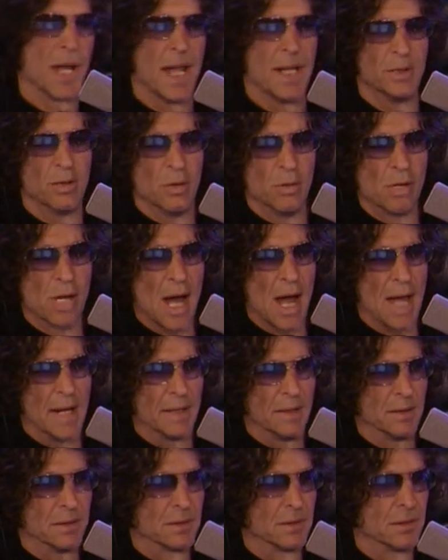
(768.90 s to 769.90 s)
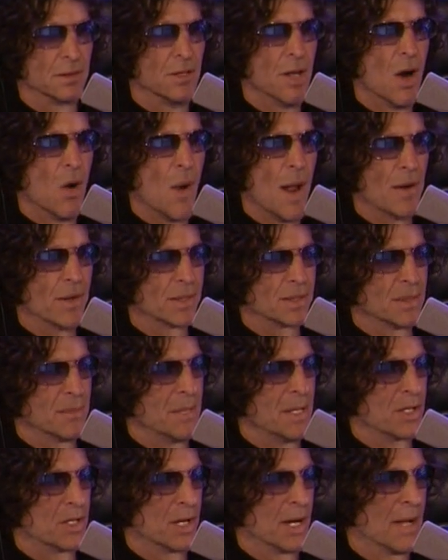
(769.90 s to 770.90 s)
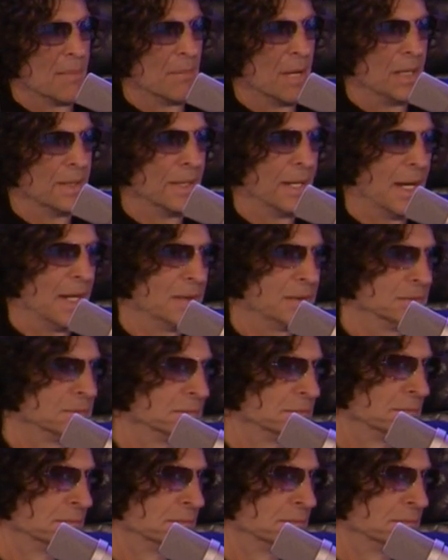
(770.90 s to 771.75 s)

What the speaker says: Okay, everything. You got it. No Eric the Midget on Monday.